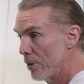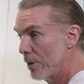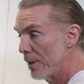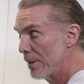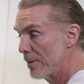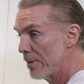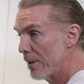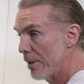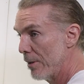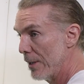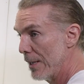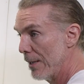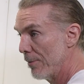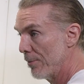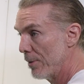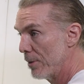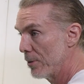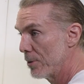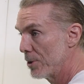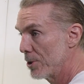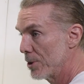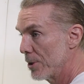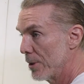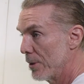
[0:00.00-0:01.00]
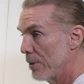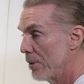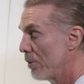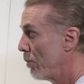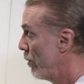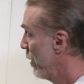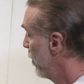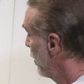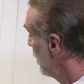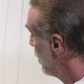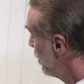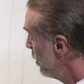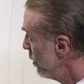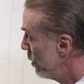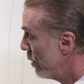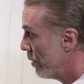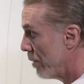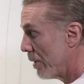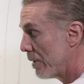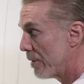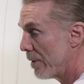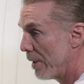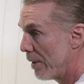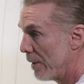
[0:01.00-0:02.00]
unitary evolution with a new
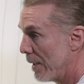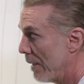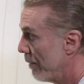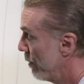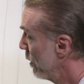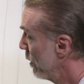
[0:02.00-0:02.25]
unitary